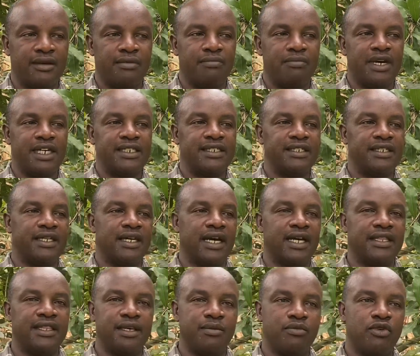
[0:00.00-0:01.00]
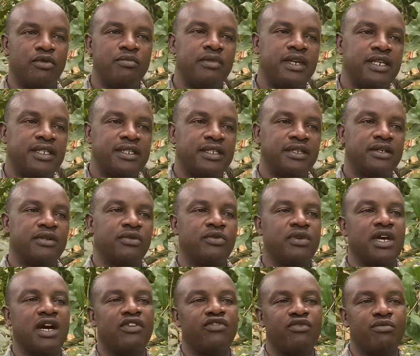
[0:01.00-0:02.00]
But uh, at the moment, we
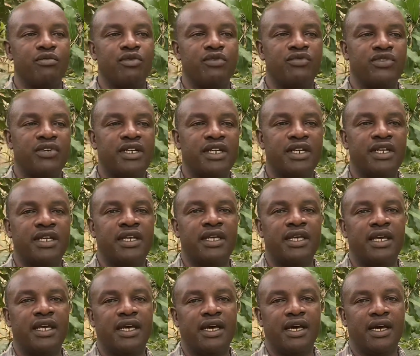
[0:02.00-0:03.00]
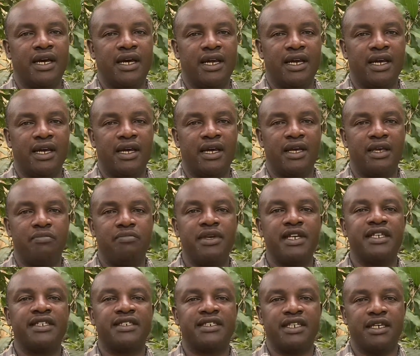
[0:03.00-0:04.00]
have moved a, uh, uh, a
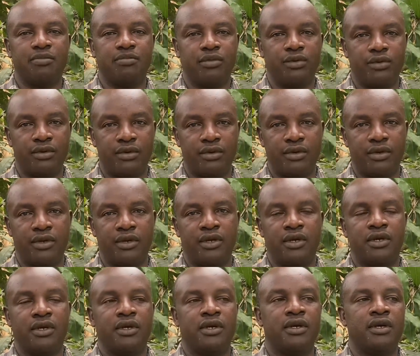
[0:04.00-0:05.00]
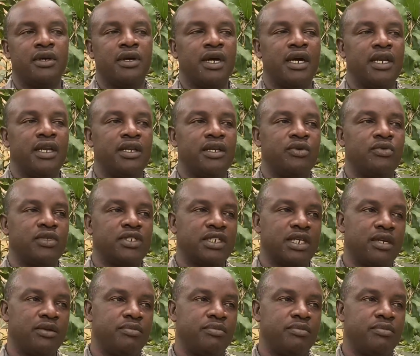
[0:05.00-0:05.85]
big step and we shall